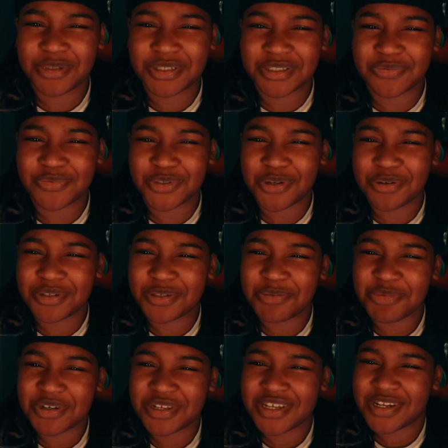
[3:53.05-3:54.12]
because if you don't, you
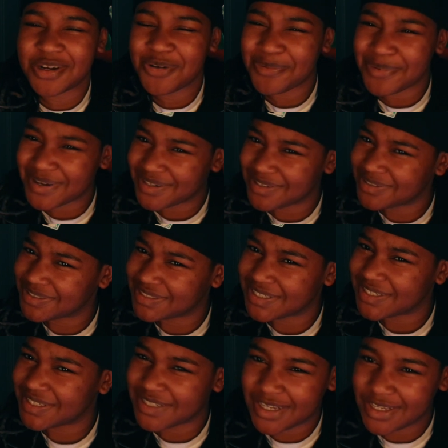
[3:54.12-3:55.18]
want to eat nobody, you know what I'm saying?